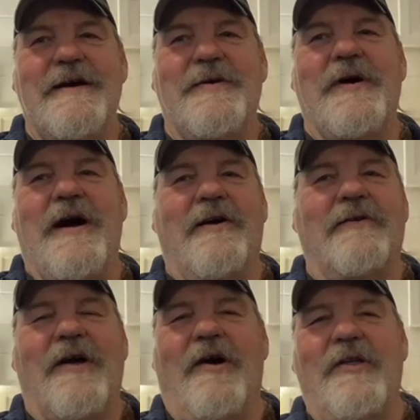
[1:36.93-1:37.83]

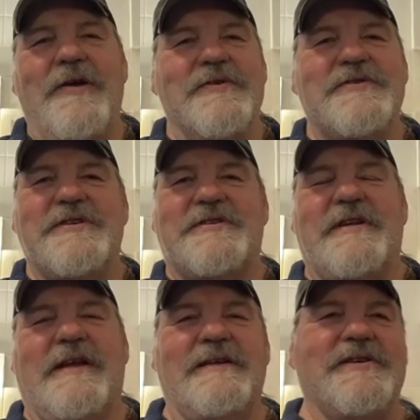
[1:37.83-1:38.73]
Well, Ole was just
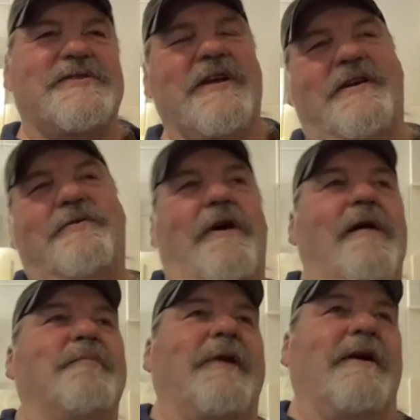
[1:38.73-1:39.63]
a just a
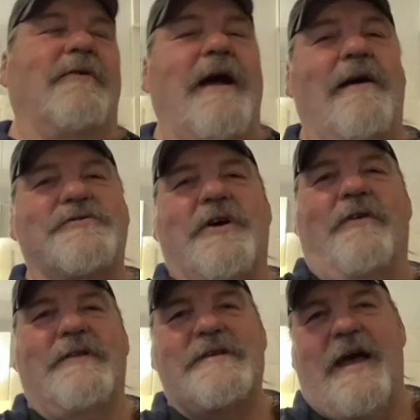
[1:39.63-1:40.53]
grump and a grouch
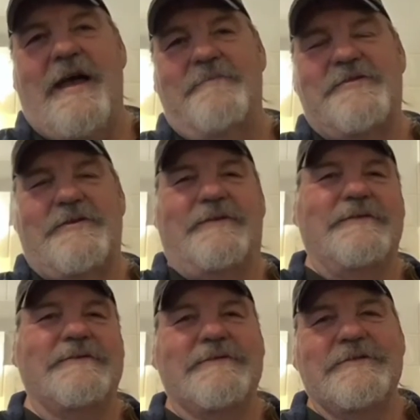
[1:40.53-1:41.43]
all the time, so
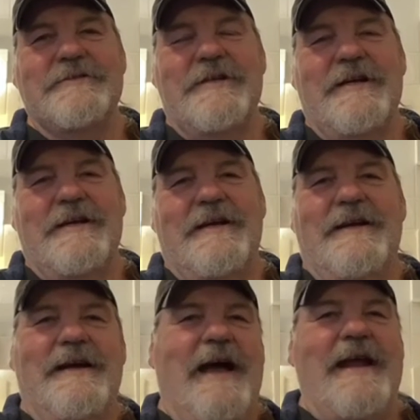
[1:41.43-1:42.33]
hmm.
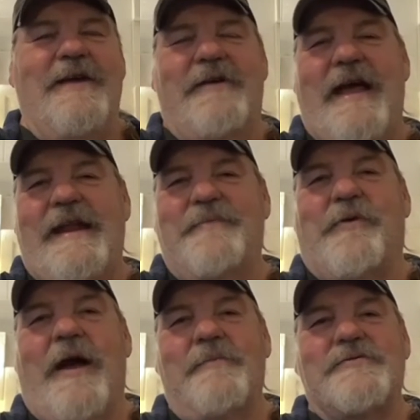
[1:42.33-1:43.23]
I never had any
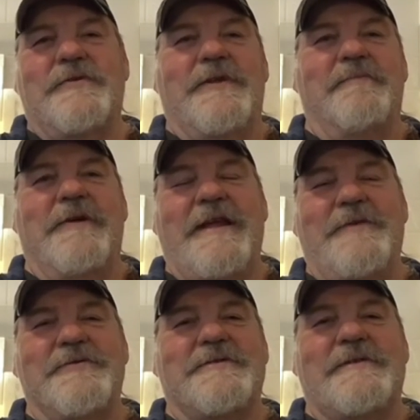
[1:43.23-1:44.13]
problems with it. But he
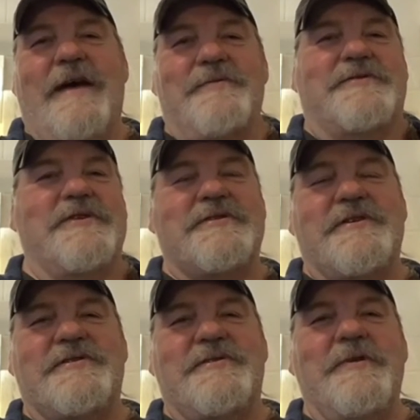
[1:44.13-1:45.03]
was that was just
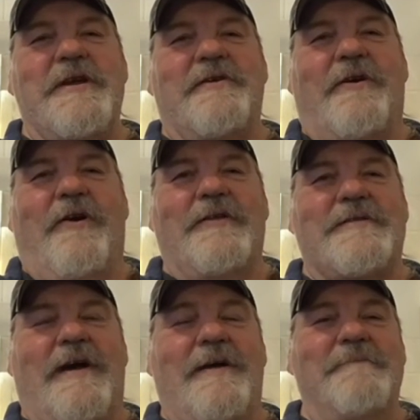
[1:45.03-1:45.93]
his demeanor all the time.